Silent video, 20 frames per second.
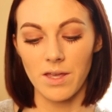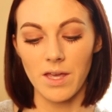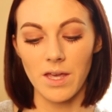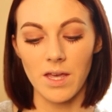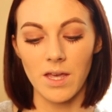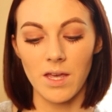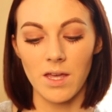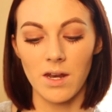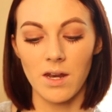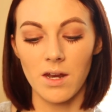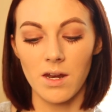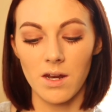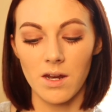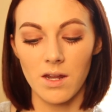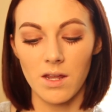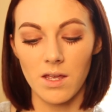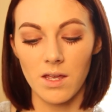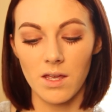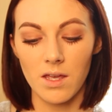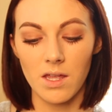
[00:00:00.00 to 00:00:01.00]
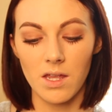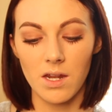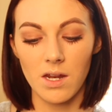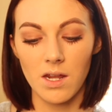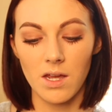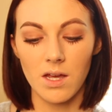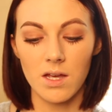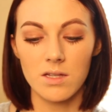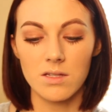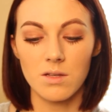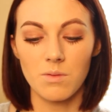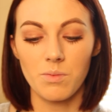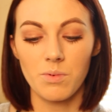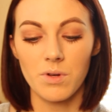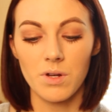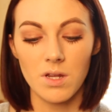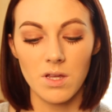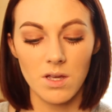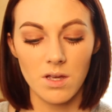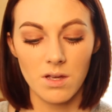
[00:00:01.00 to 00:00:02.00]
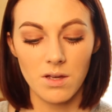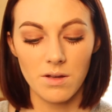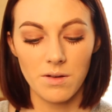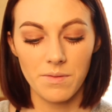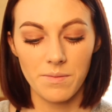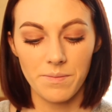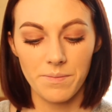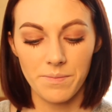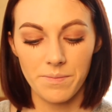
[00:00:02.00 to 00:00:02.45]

and it has a pretty